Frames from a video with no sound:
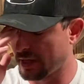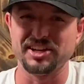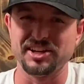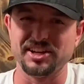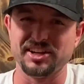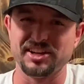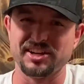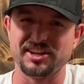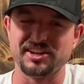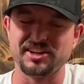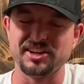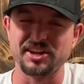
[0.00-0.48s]

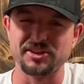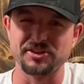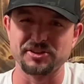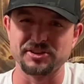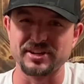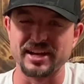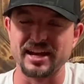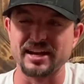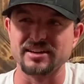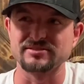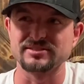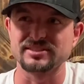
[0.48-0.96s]
Another
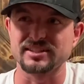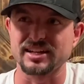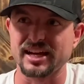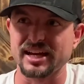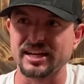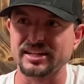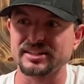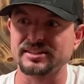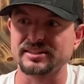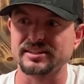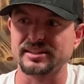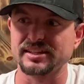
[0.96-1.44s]
downside
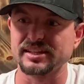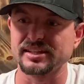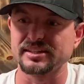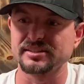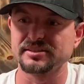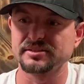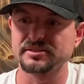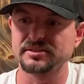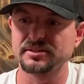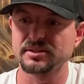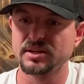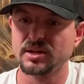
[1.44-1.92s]
to
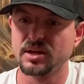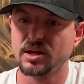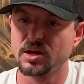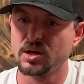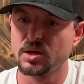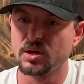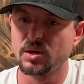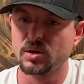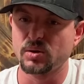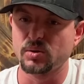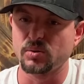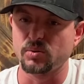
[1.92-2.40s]
this
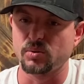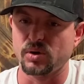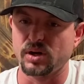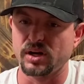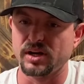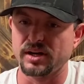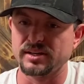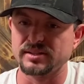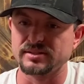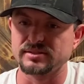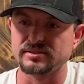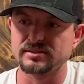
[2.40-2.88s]

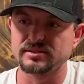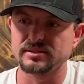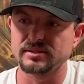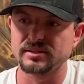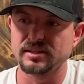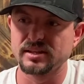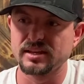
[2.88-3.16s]
was